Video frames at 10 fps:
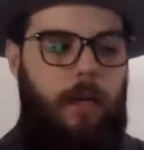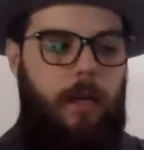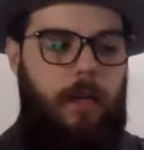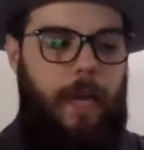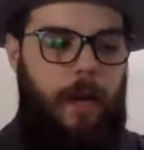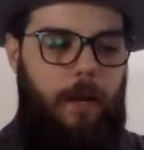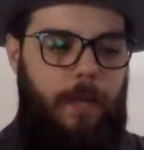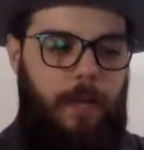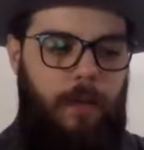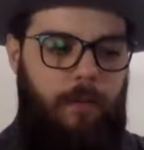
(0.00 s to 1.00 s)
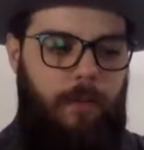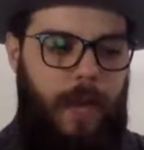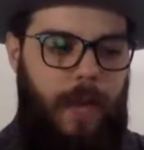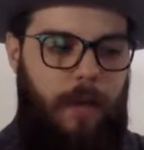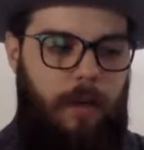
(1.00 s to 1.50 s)
Yeah. I mean, and if
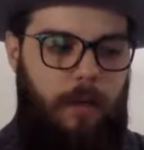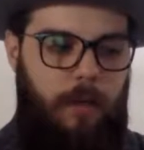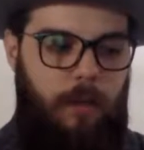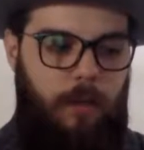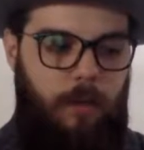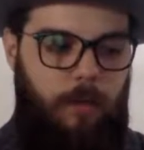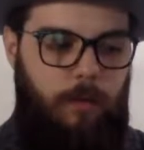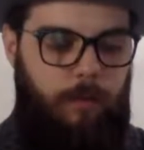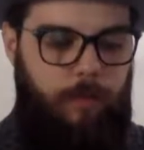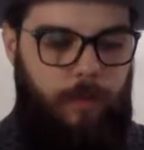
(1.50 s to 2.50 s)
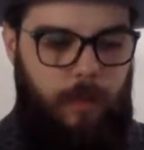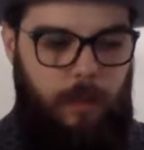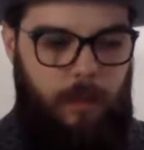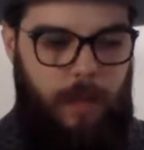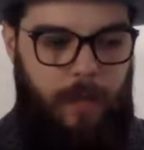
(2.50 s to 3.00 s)
that, you know,
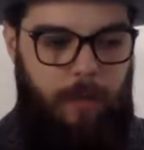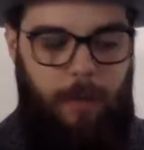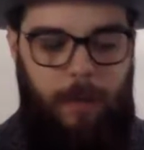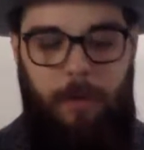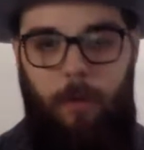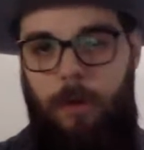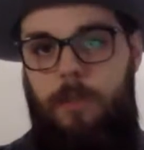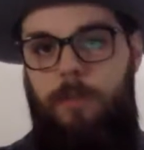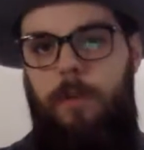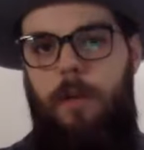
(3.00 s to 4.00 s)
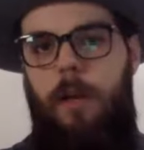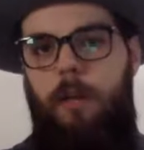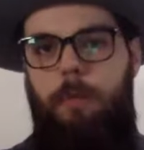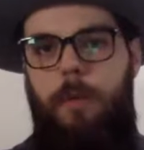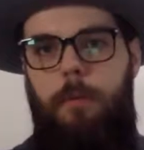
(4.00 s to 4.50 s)
that probably works for a lot
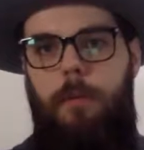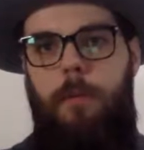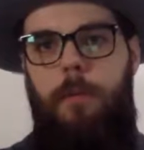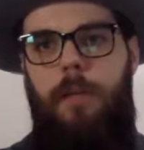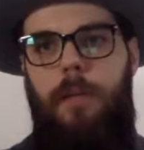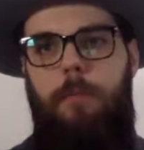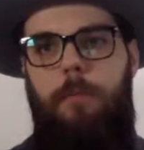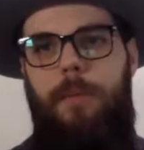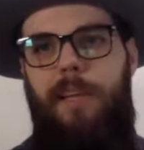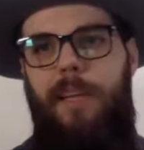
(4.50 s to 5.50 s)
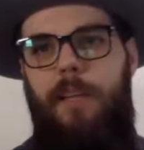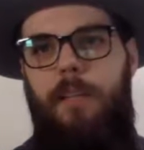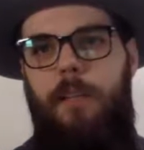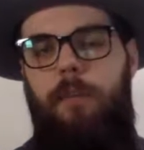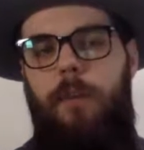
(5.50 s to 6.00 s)
of people. I mean, but like I
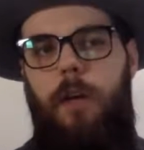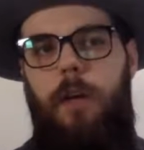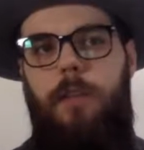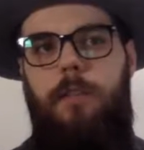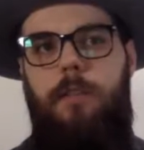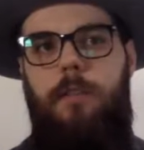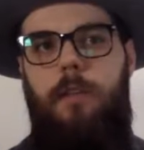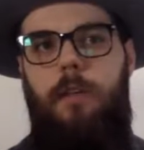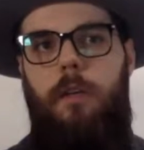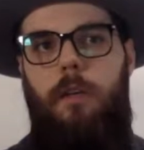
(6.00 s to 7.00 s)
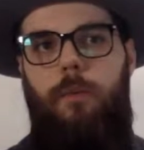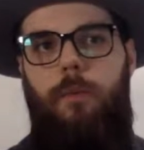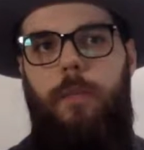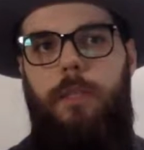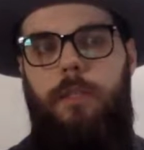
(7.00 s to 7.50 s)
said, for us,
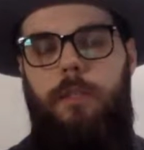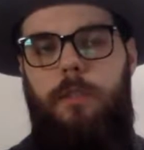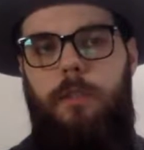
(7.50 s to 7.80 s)
we just,